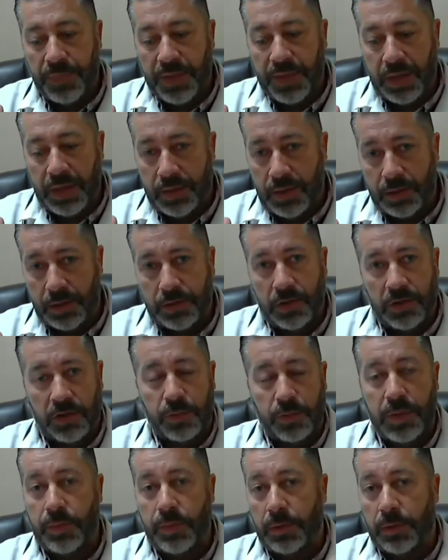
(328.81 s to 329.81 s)
and not
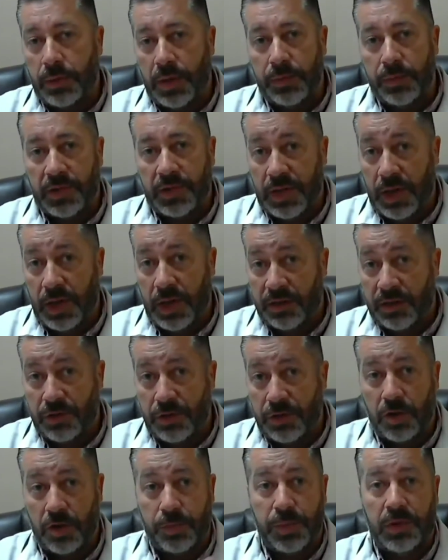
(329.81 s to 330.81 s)
just me, but my massage
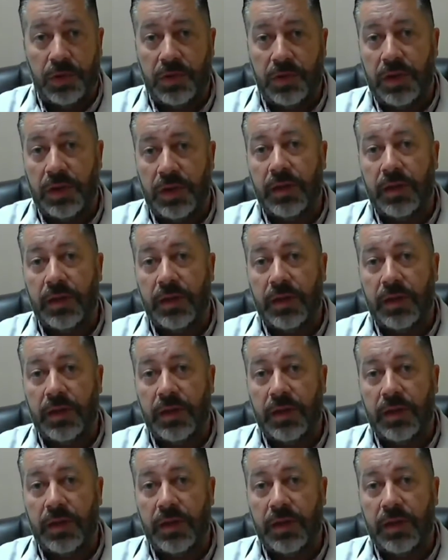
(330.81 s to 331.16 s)
therapist